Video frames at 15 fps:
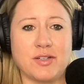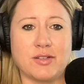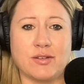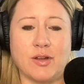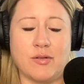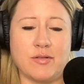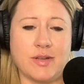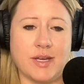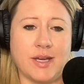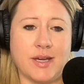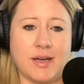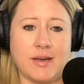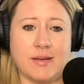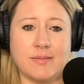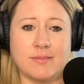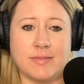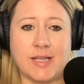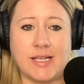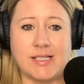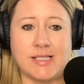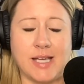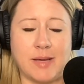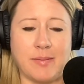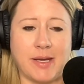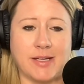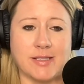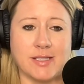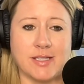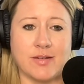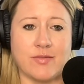clothing, they say makes
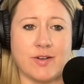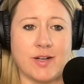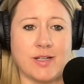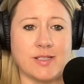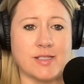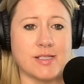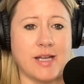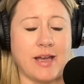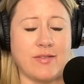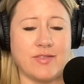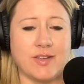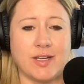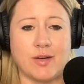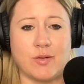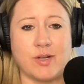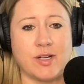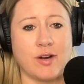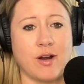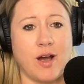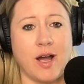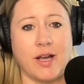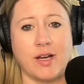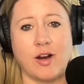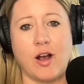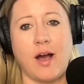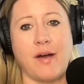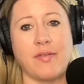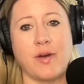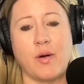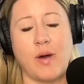a difference. I feel like when you're
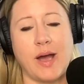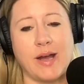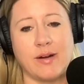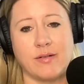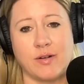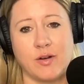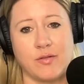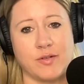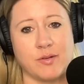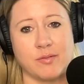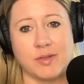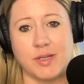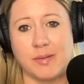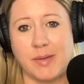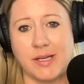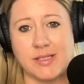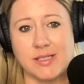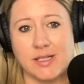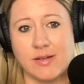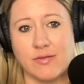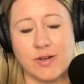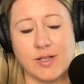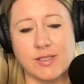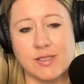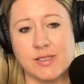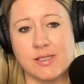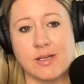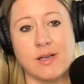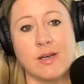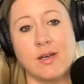hot though. I don't know if it really makes a difference.
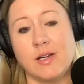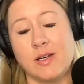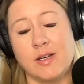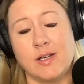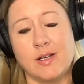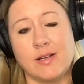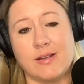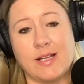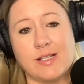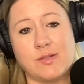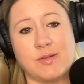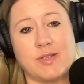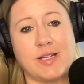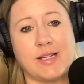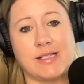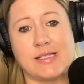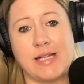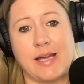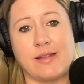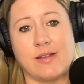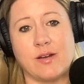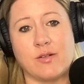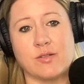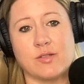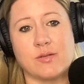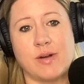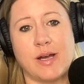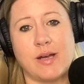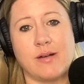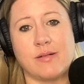That's what they say though, so
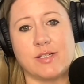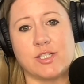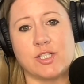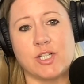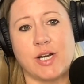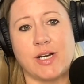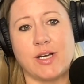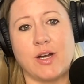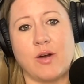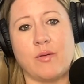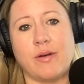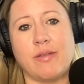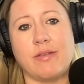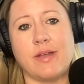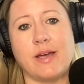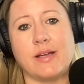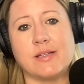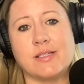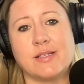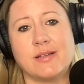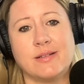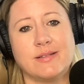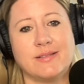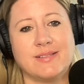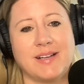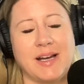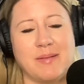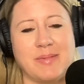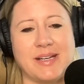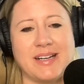I always try to go with it.
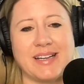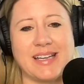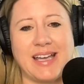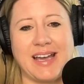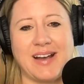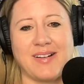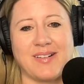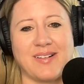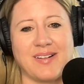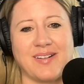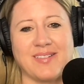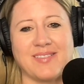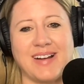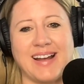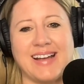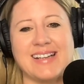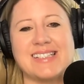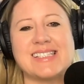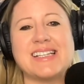I mean, it can't hurt, right?